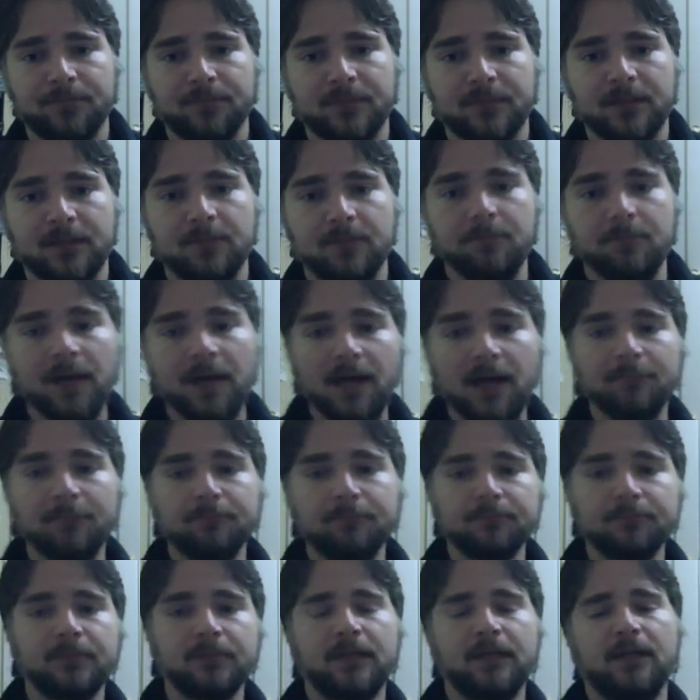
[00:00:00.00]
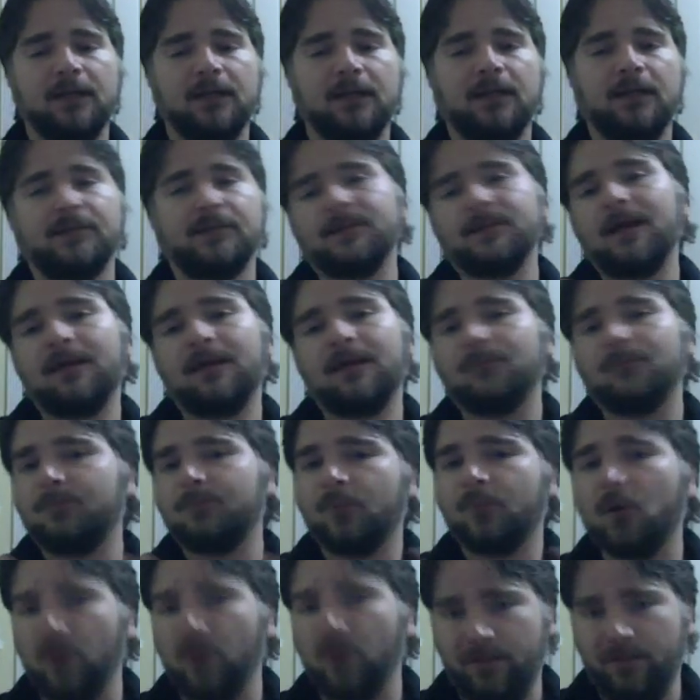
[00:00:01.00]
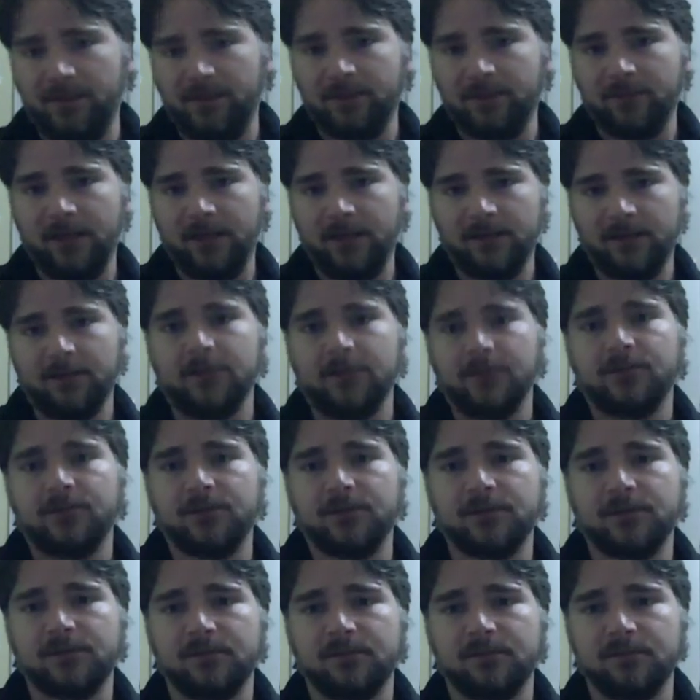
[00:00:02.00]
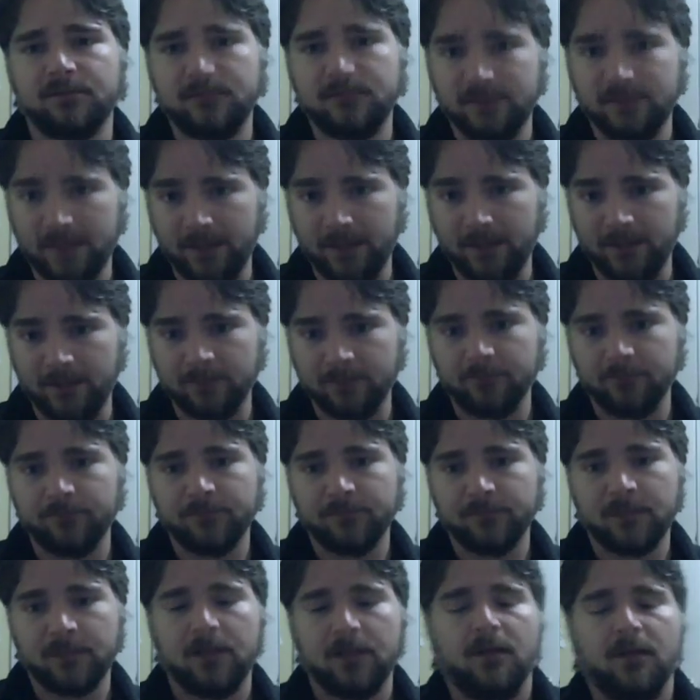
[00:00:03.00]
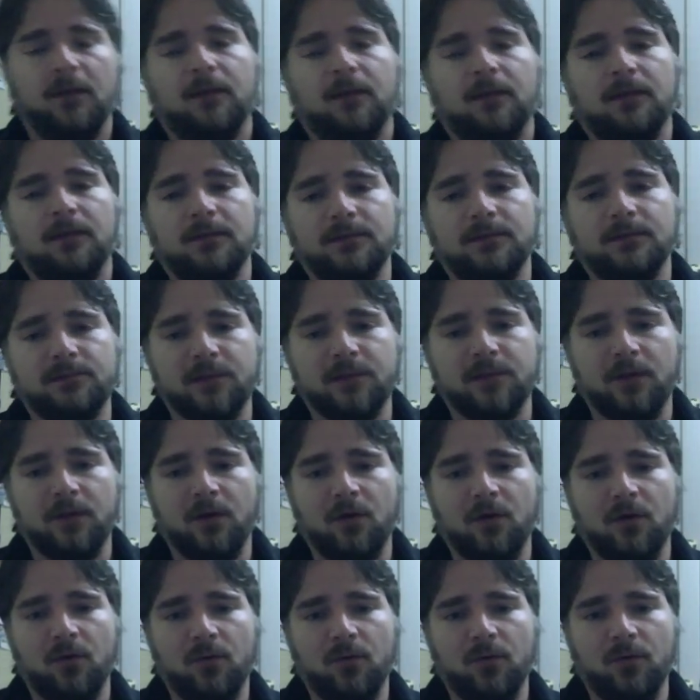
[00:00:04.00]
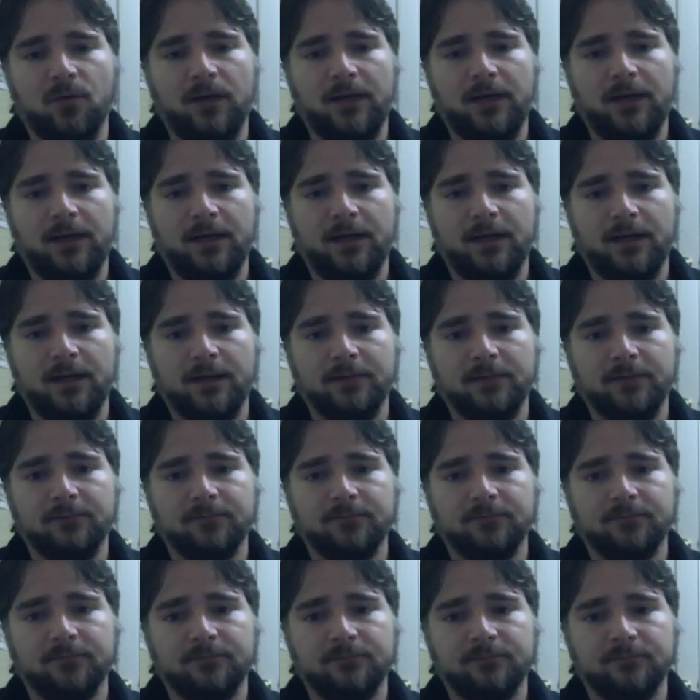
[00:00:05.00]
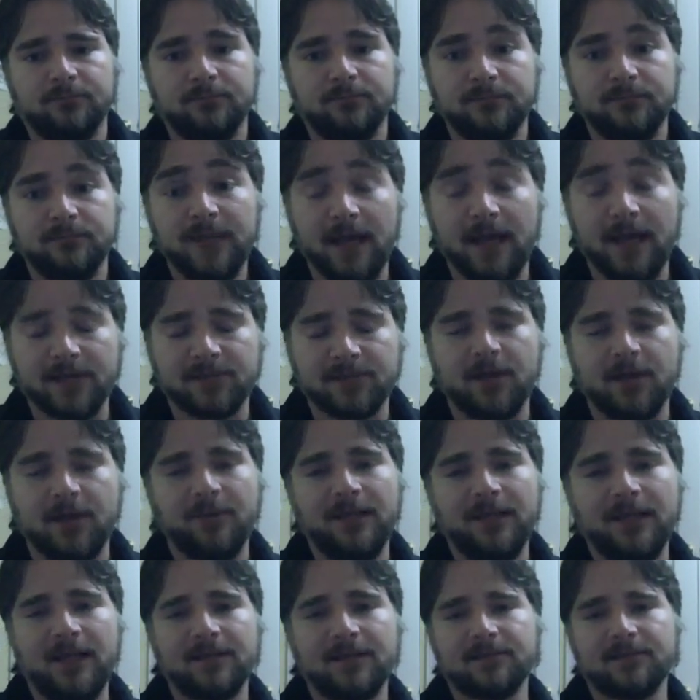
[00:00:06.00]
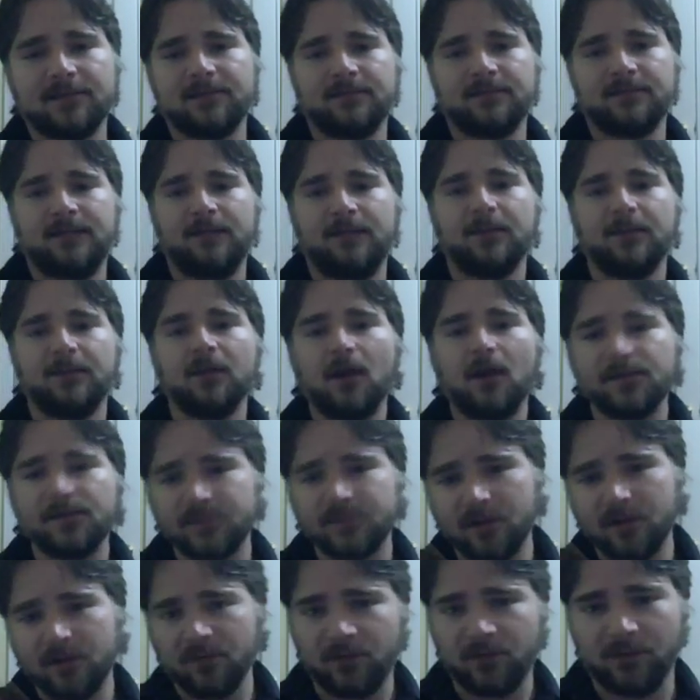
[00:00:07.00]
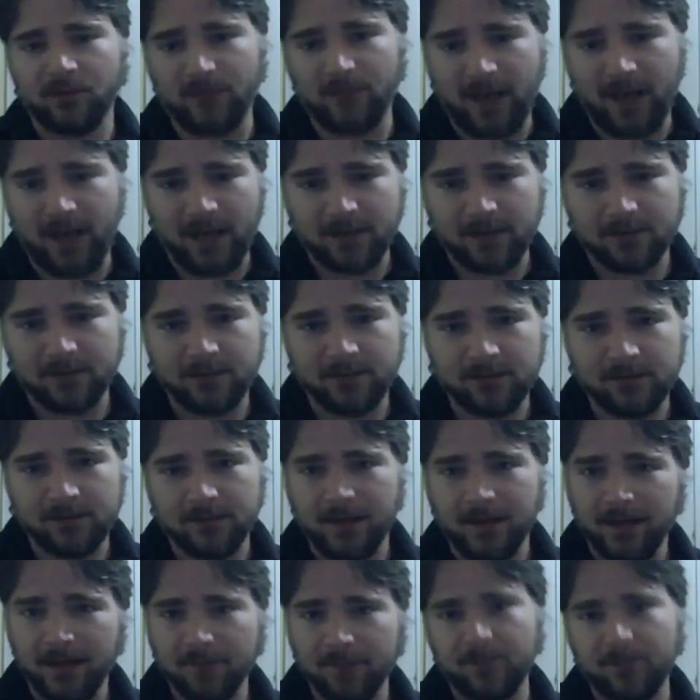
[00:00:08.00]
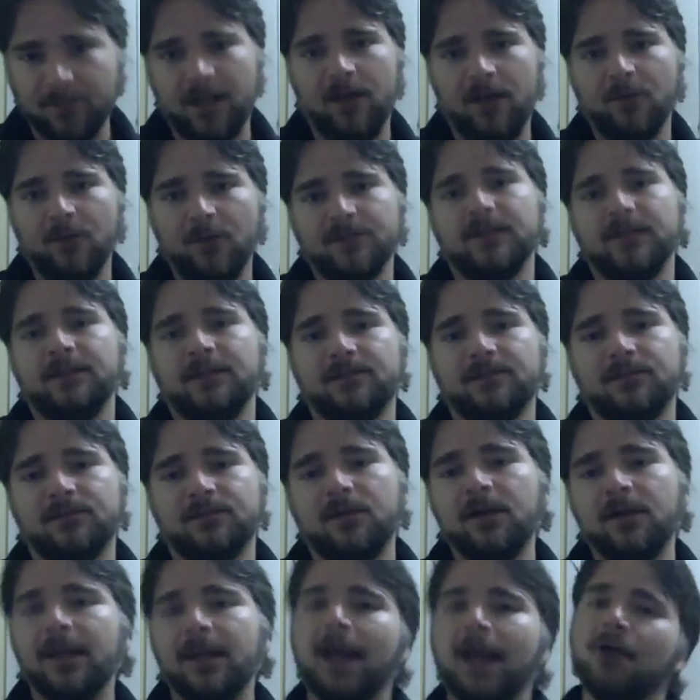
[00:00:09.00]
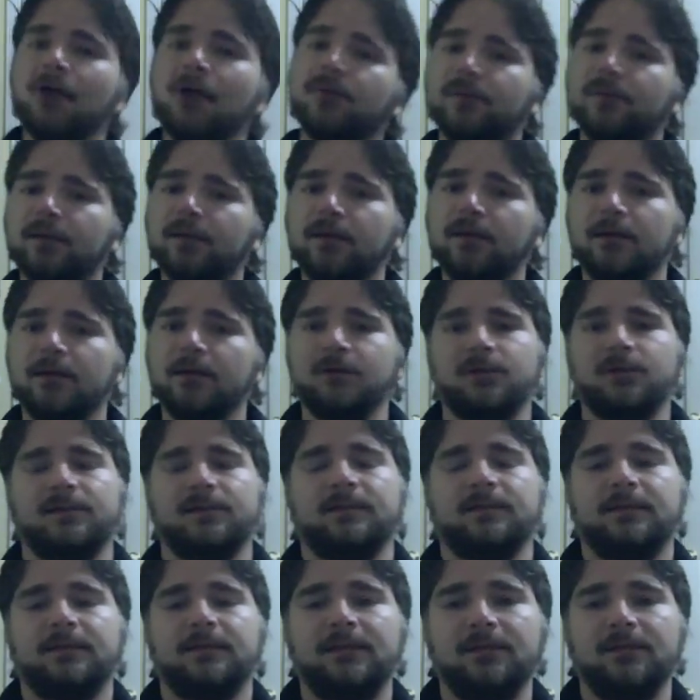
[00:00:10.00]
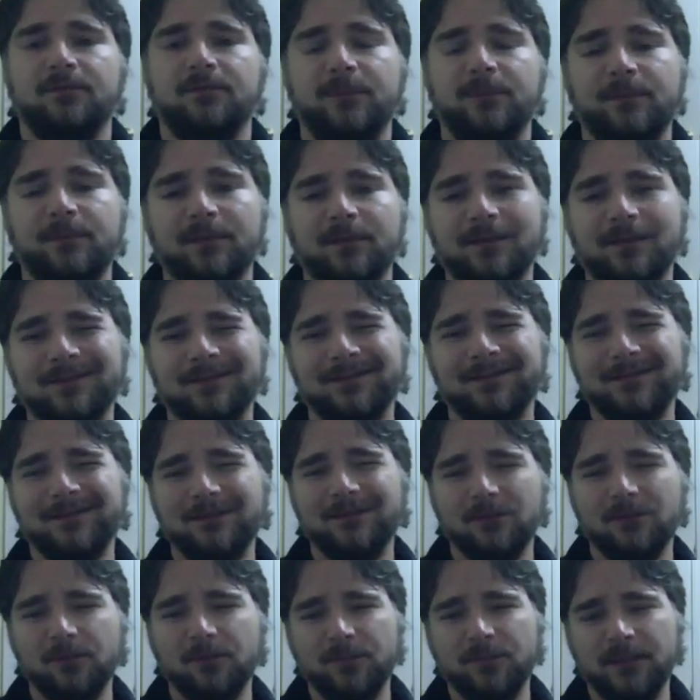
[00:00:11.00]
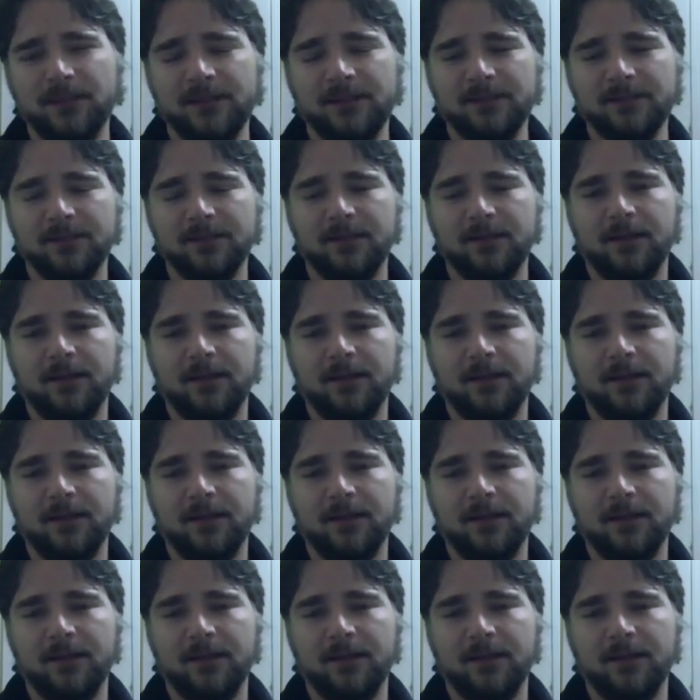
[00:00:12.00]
But it's not programming, right? It's just data. So yeah, so I mean I'm glossing over a lot in that, but I always like starting out there to just give people a little bit